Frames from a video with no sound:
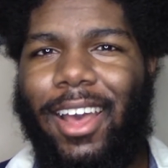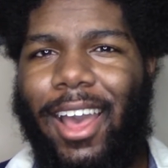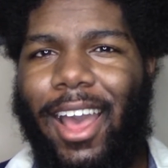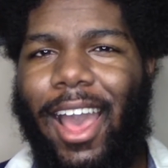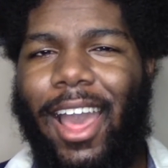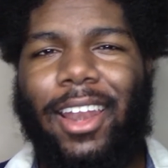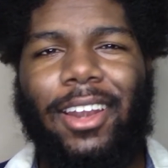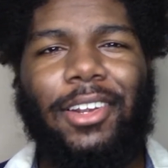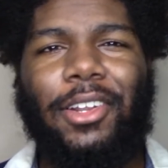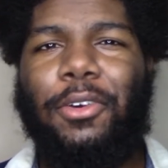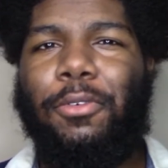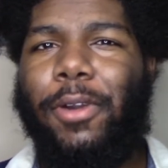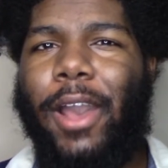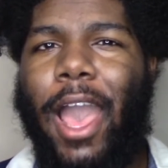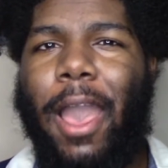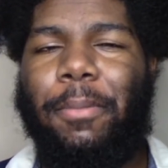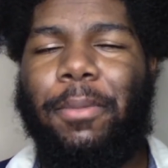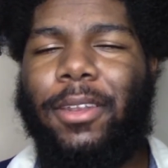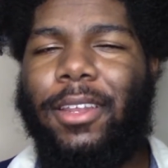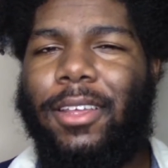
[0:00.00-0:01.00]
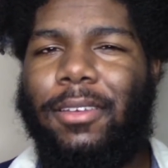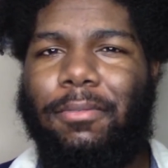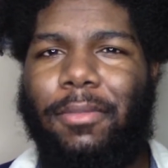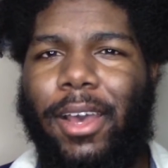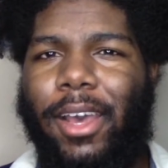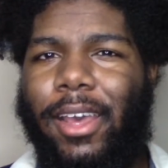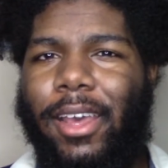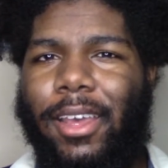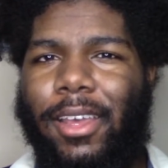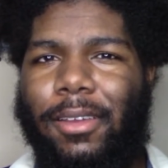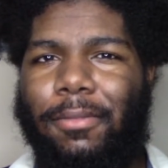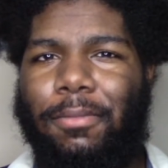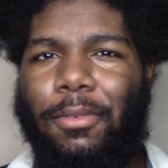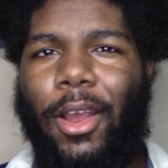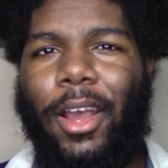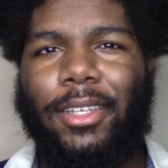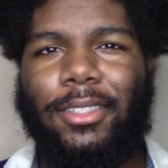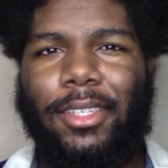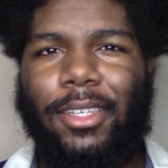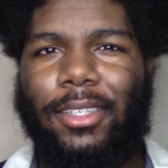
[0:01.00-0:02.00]
I don't know what happened in my
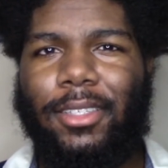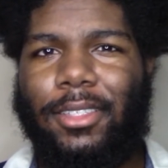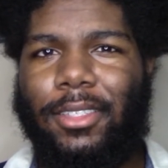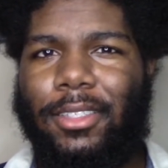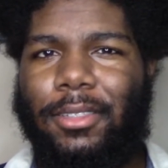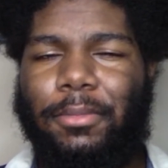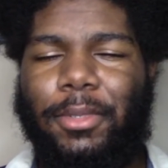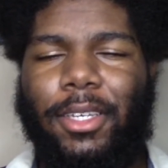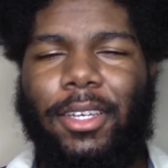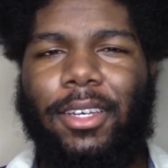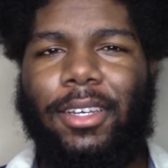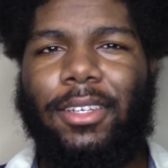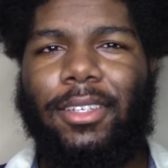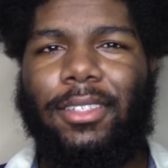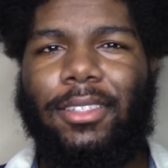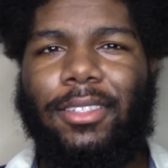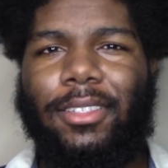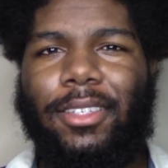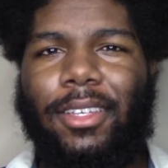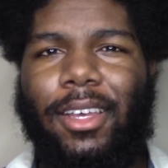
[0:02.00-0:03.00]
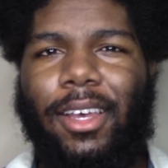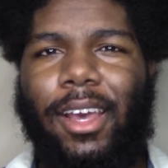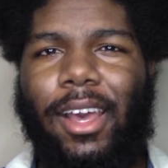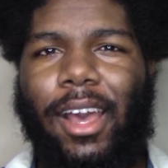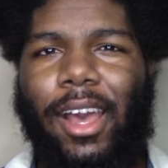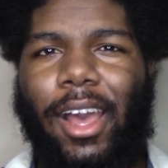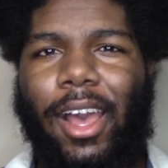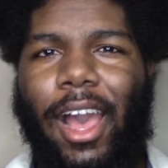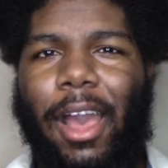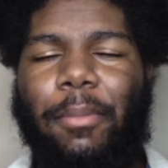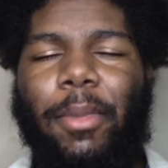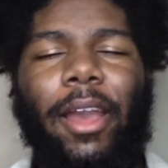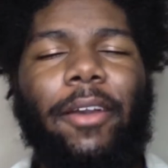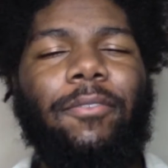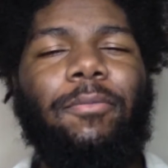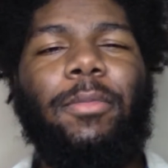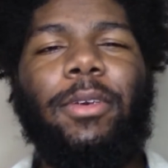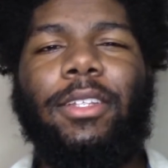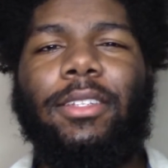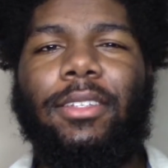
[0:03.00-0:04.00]
processes, because
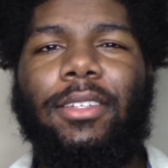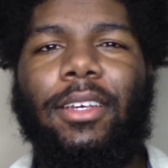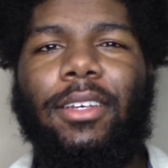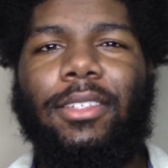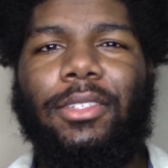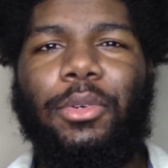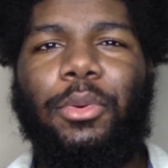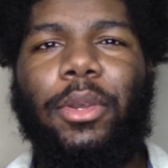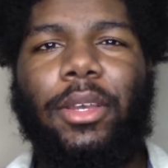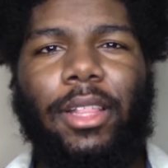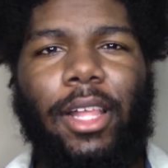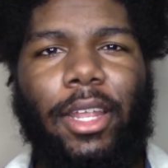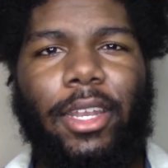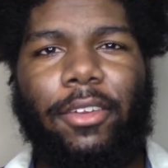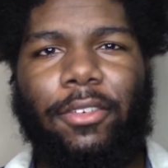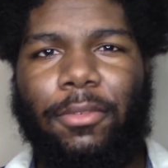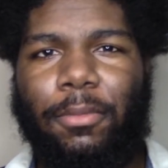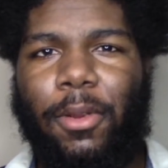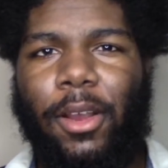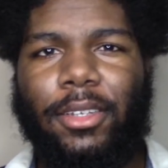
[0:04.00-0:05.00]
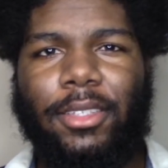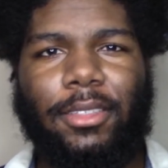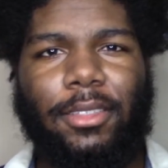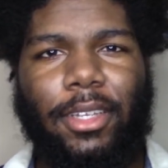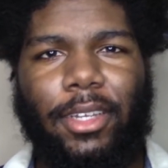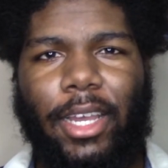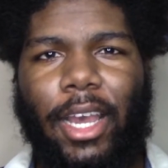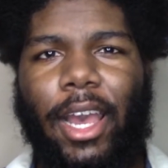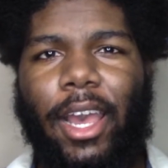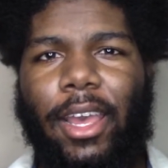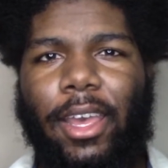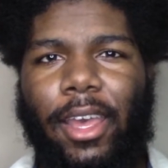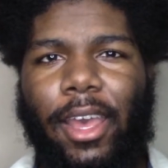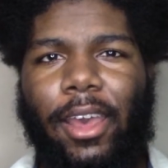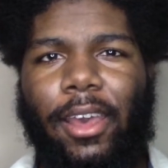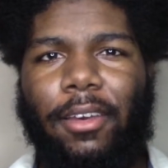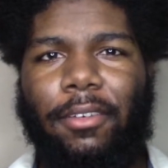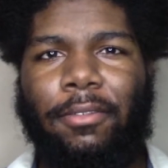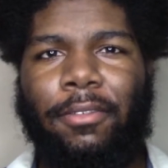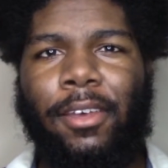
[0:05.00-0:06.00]
I've been doing a lot of different processes. Like, I
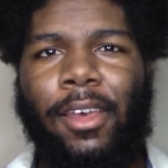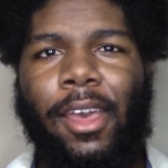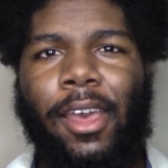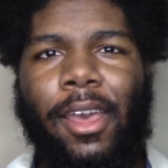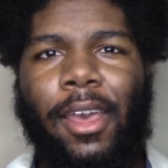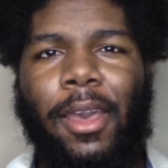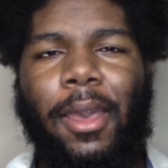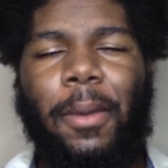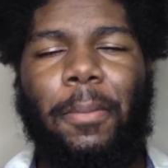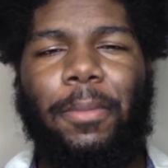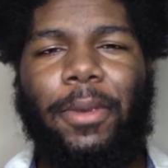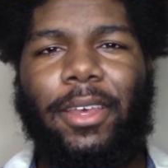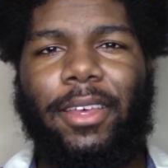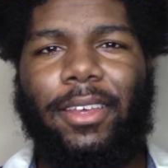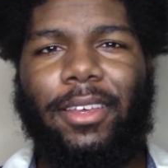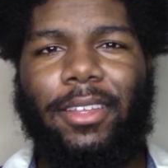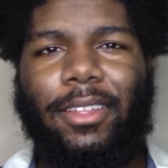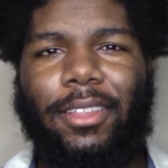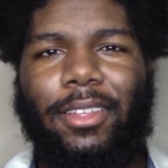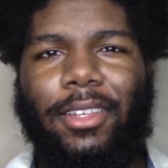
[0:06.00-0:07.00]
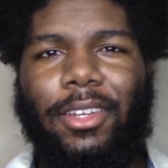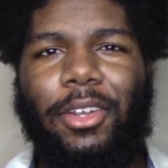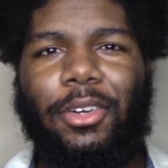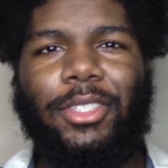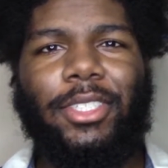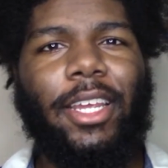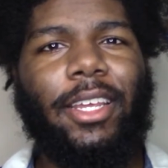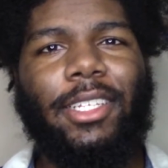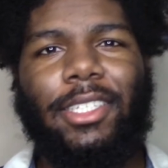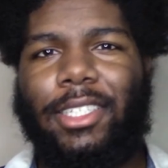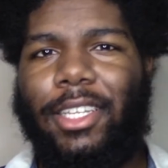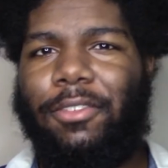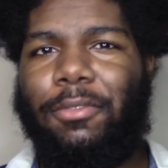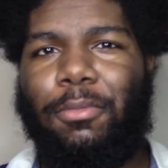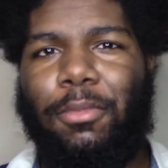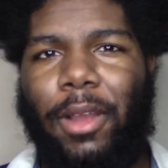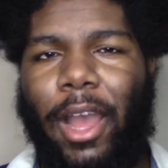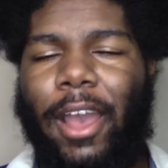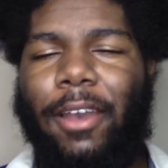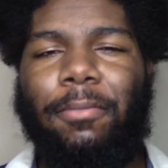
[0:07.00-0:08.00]
have been
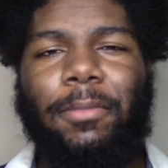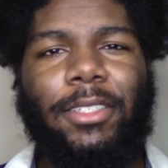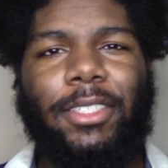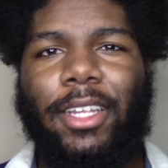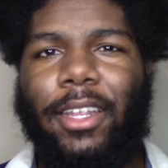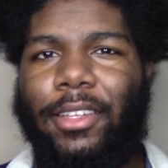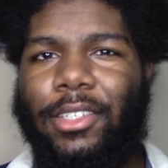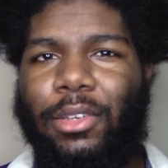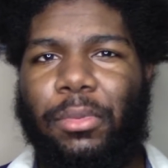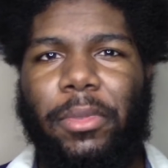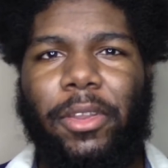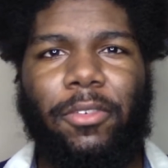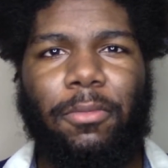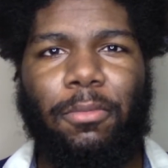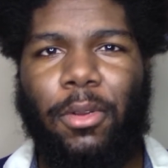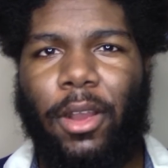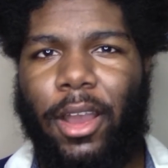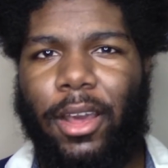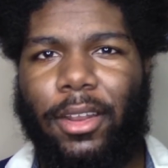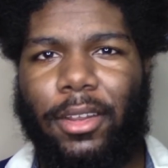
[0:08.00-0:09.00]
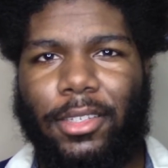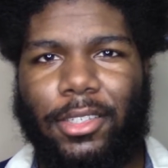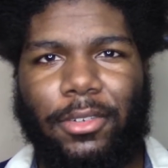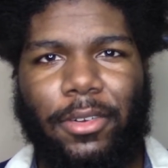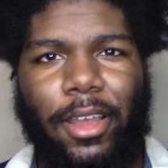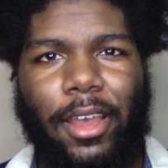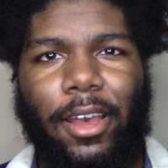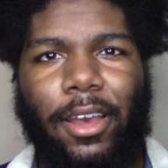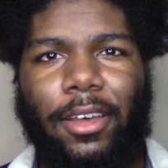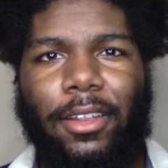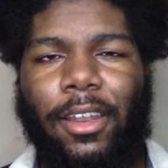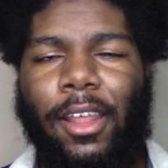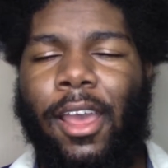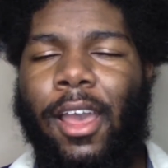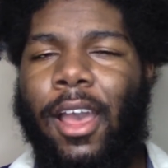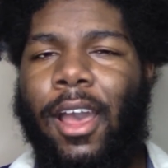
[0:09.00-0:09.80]
I've been changing so many different products around.